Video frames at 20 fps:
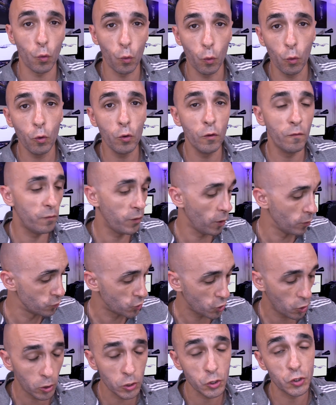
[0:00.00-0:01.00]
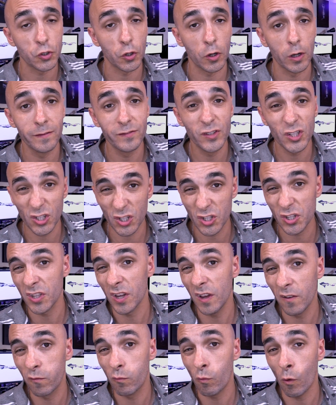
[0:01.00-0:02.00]
all of those hard drives so
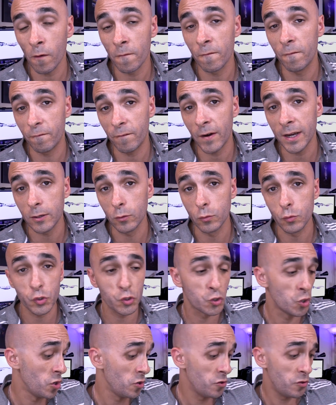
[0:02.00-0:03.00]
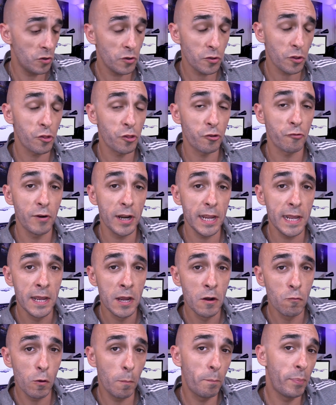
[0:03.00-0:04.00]
that if one fails, the other three
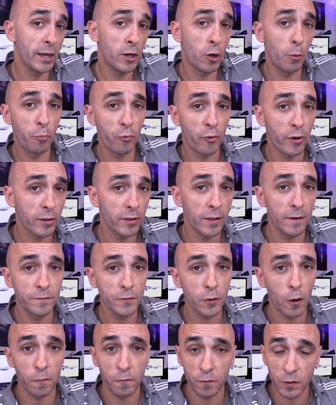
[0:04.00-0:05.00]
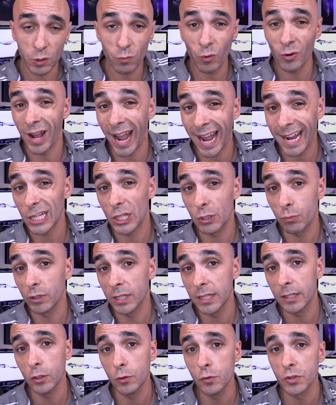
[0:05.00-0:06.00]
will pick up where it left off and you won't
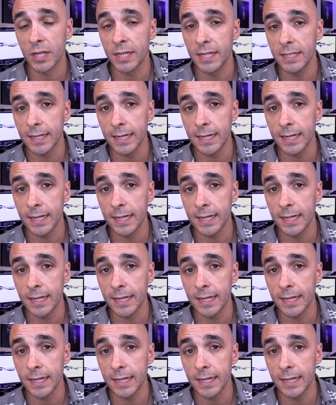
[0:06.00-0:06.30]
actually lose any